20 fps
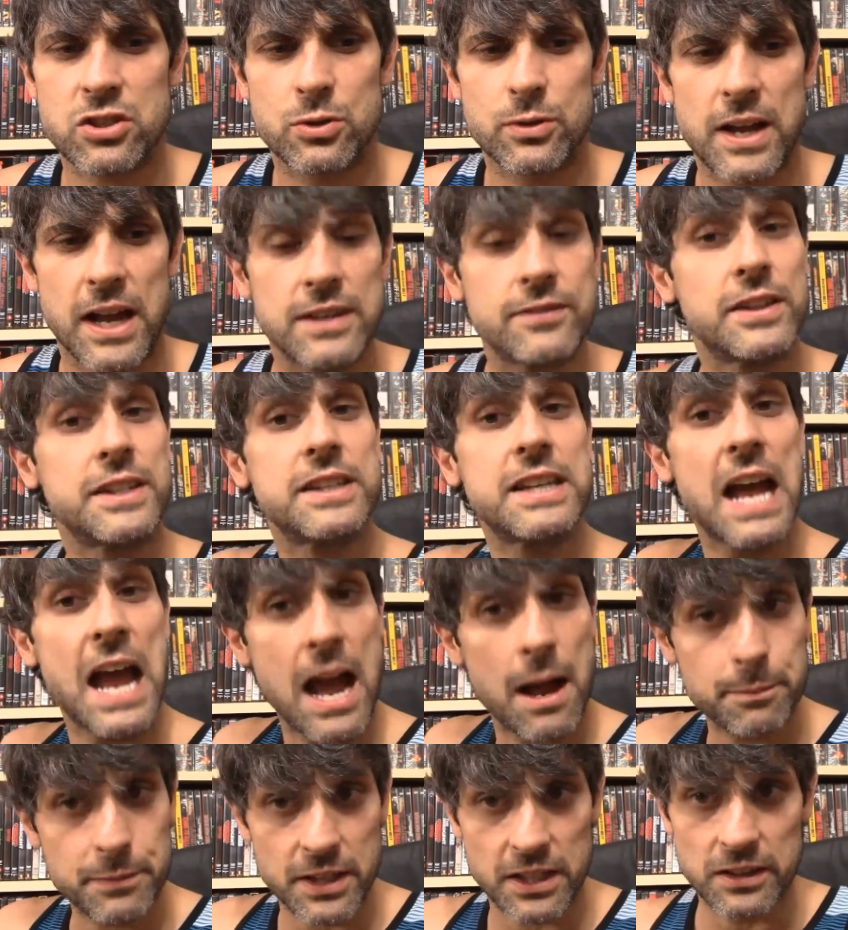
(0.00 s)
to kind of
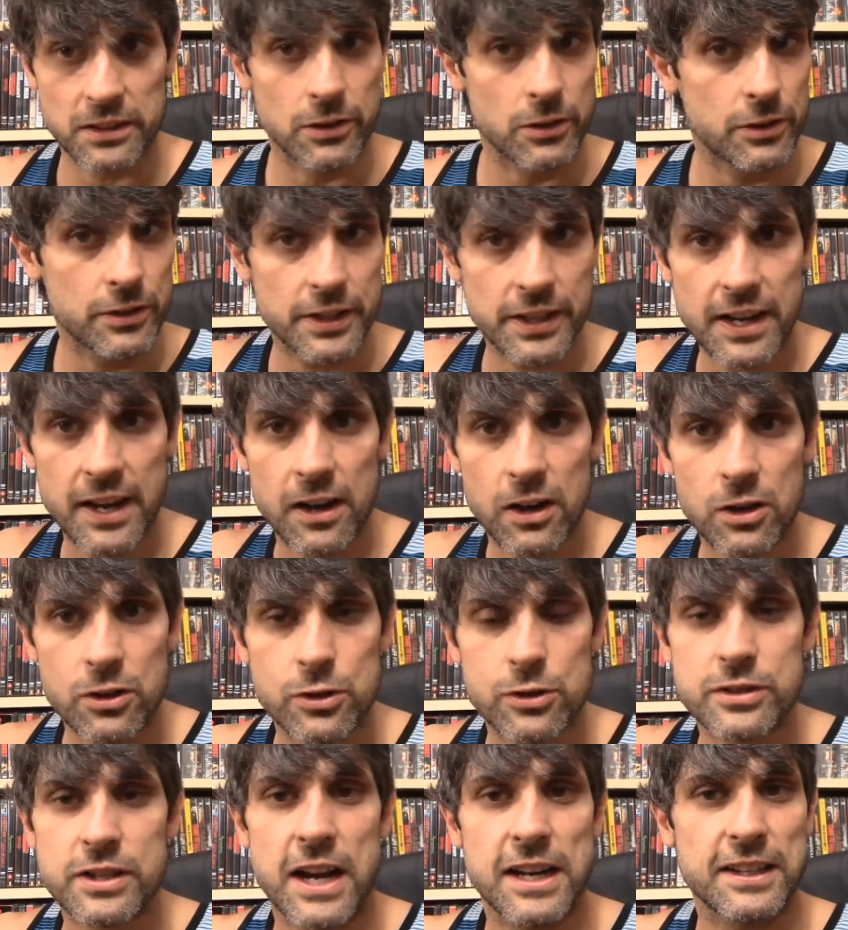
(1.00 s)
adapt and learn the
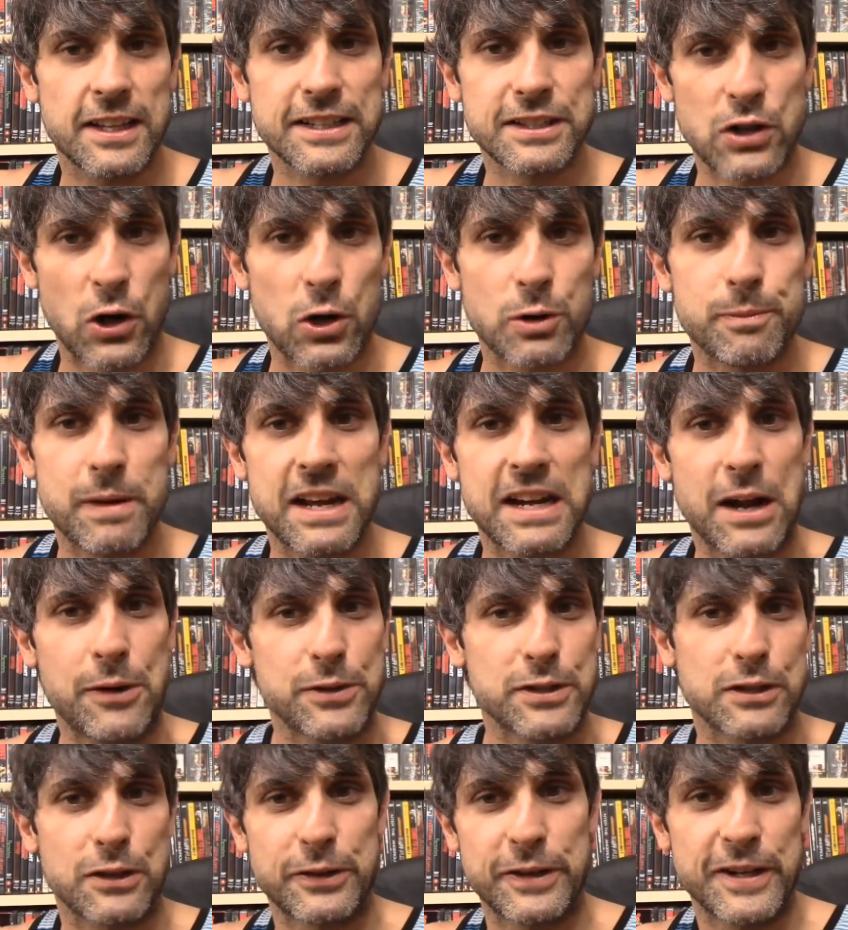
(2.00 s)
characters, kind of like Darkman, how
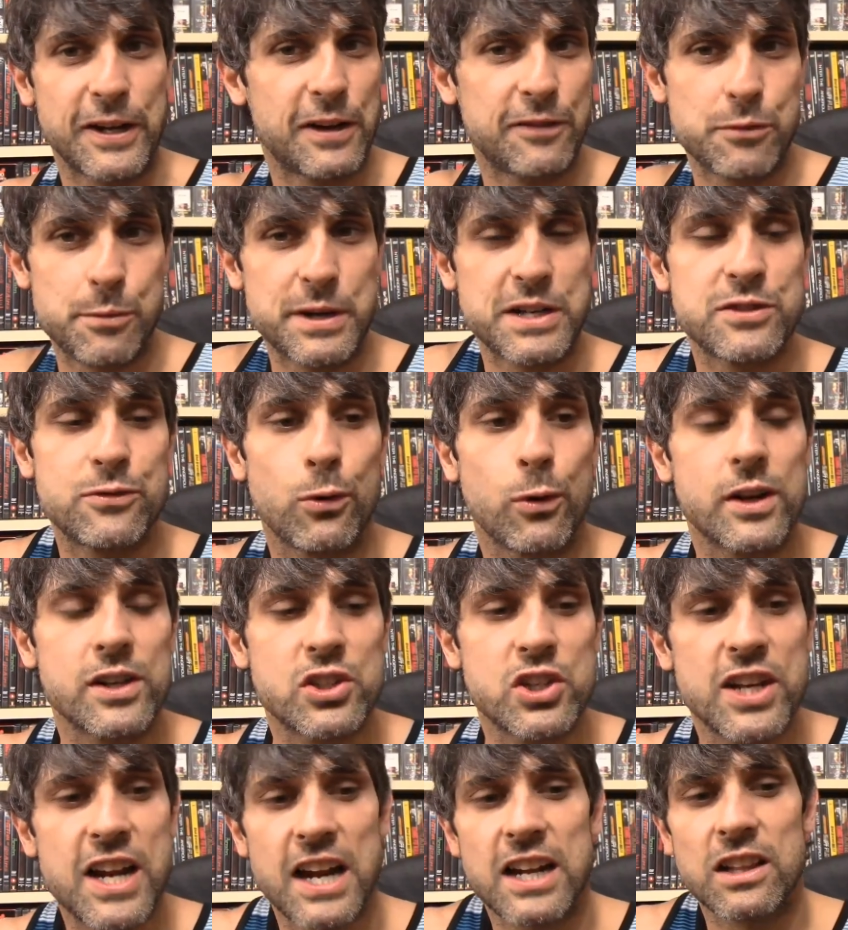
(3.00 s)
he's learning everybody's voice.
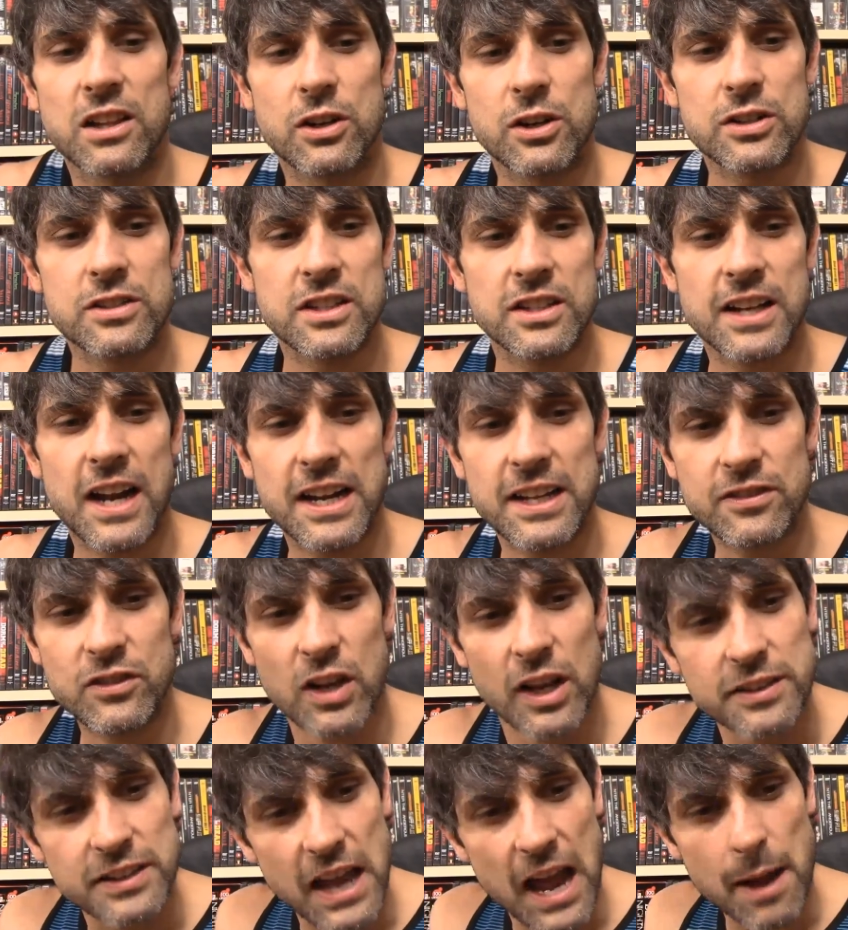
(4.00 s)
She kind of learns and kind
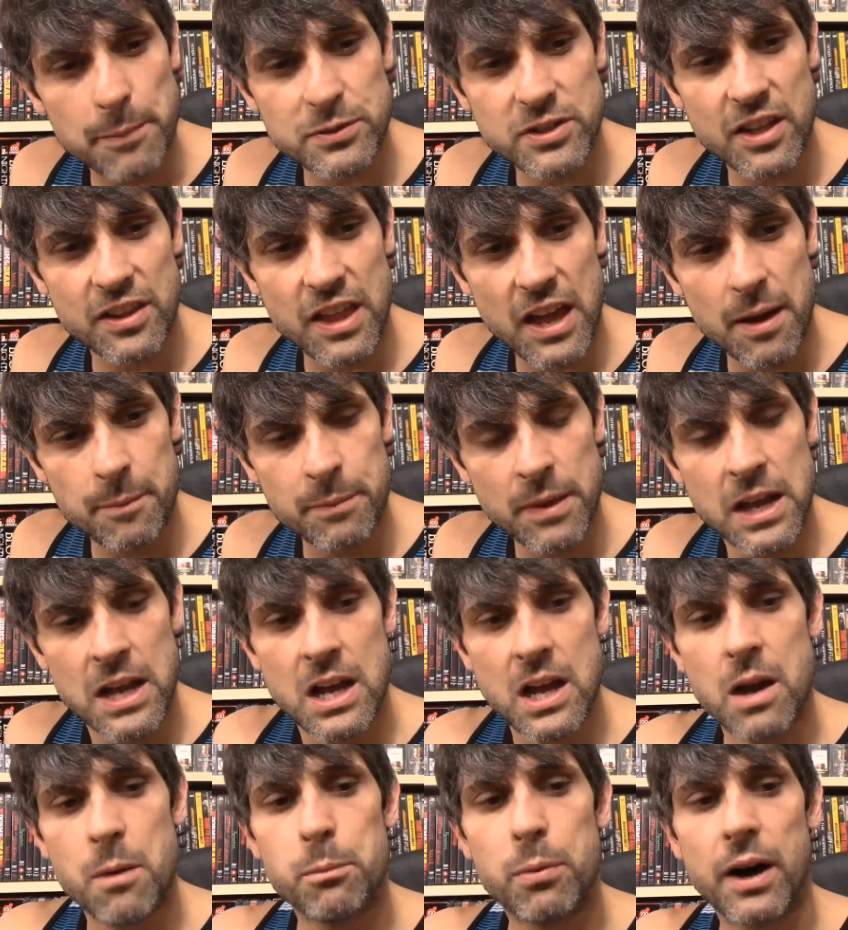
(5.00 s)
of adapts to them.
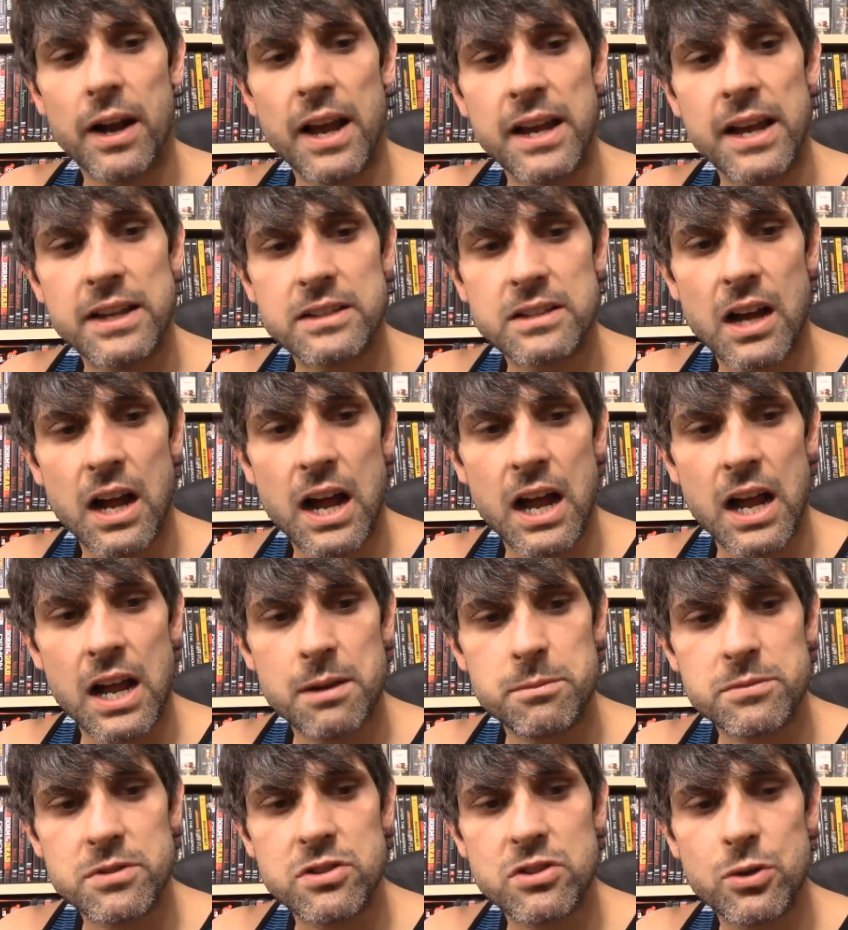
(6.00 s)
But at
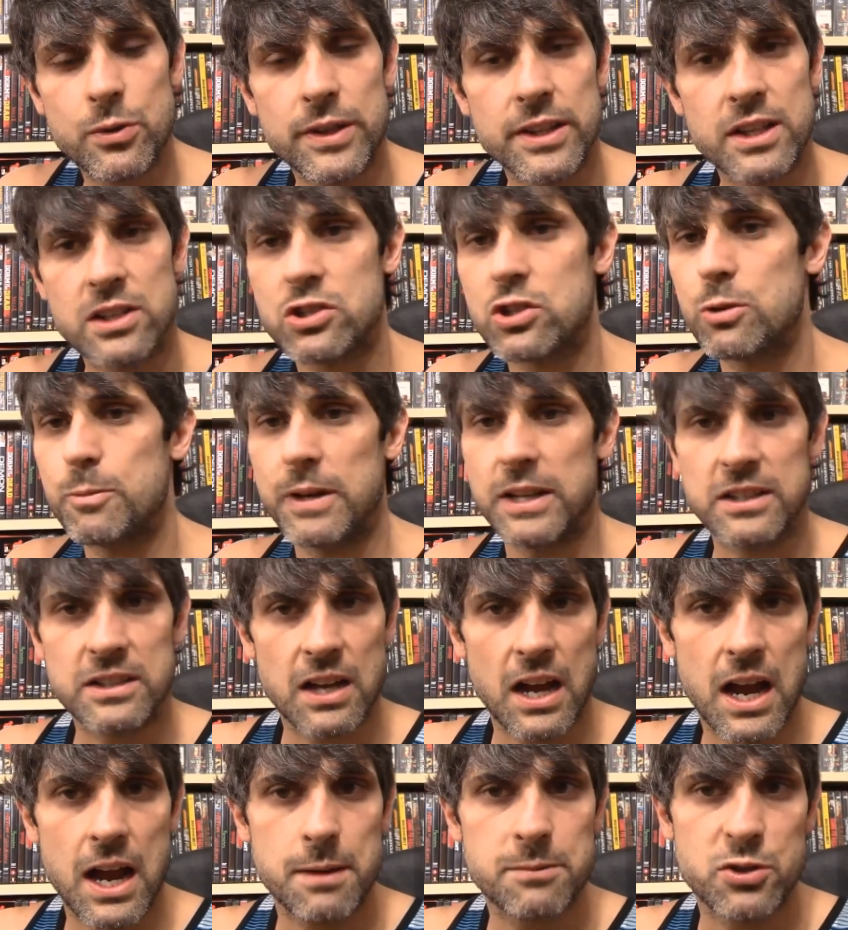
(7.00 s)
times, doing this too many
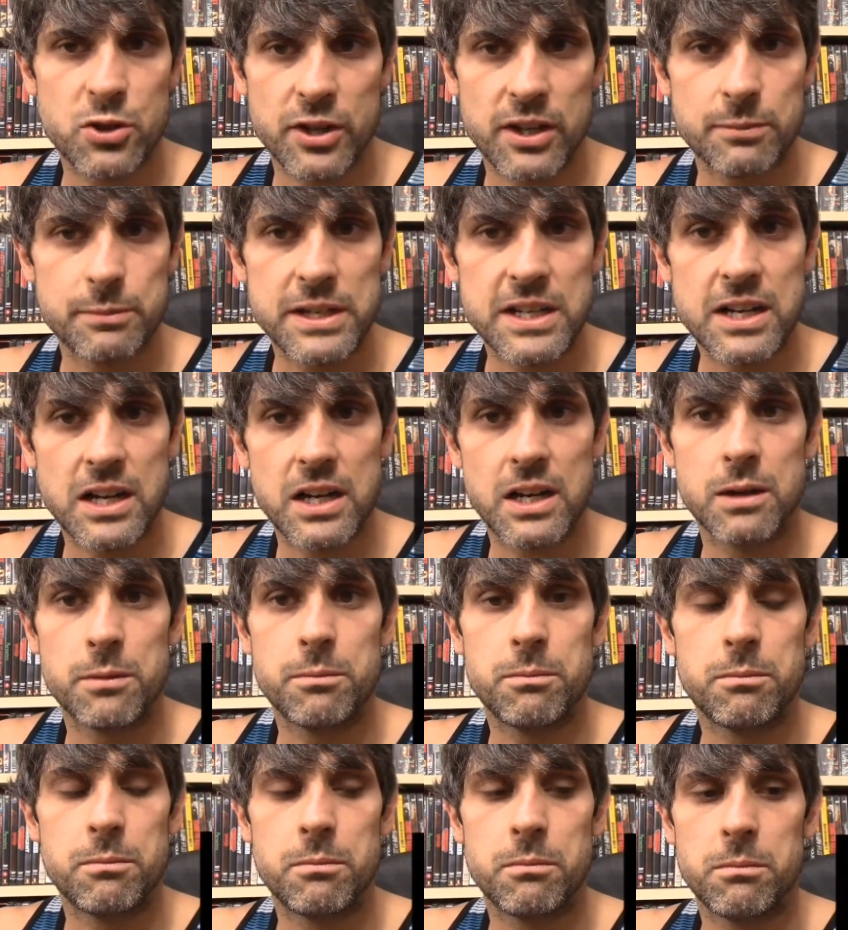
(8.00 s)
times, you can
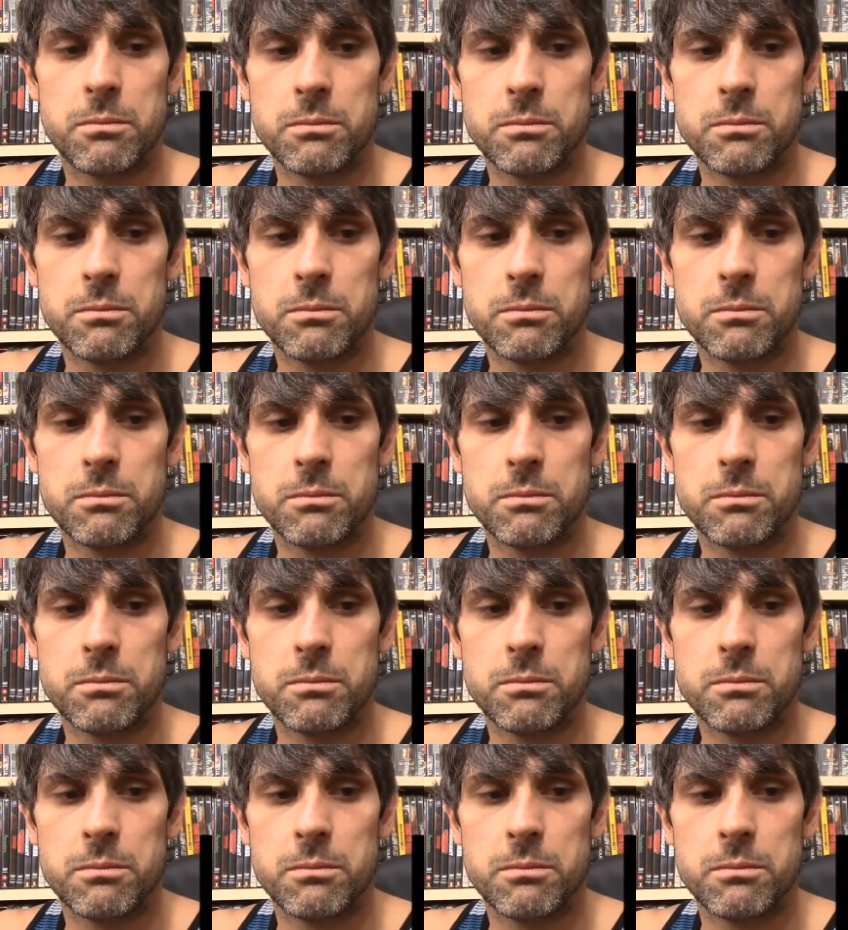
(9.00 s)
become